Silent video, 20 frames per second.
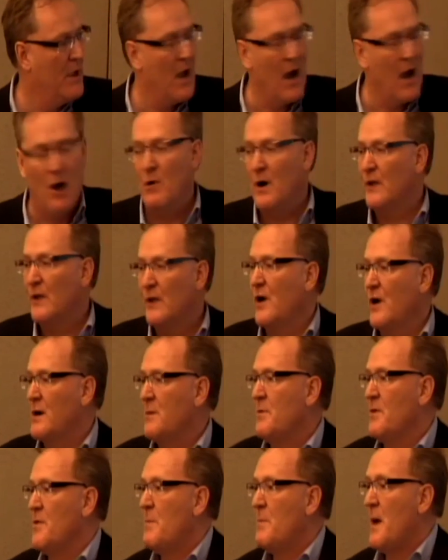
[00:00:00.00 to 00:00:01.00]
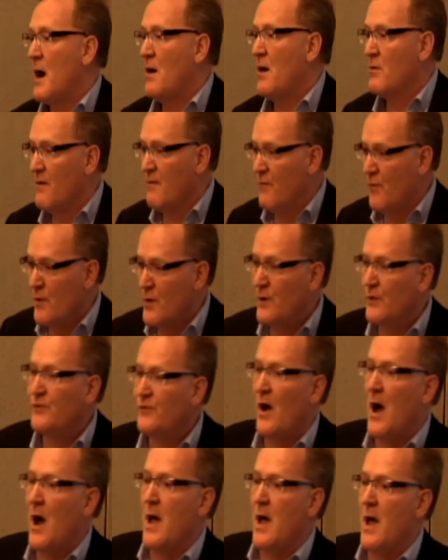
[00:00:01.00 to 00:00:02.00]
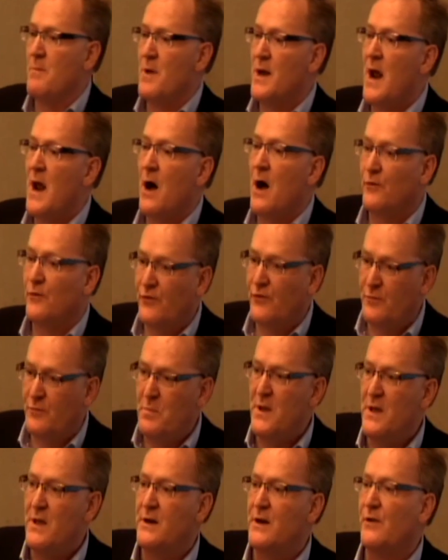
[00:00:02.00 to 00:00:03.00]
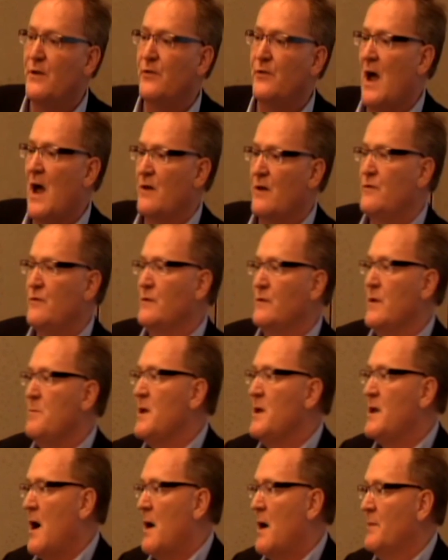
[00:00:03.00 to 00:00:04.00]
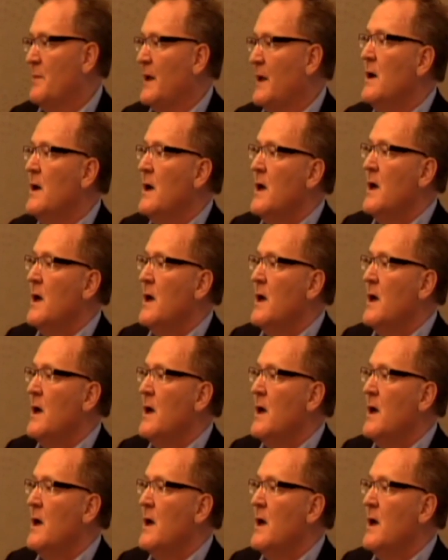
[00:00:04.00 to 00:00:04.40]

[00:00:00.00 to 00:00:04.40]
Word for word: I want to talk about the power of real time and how speed is actually becoming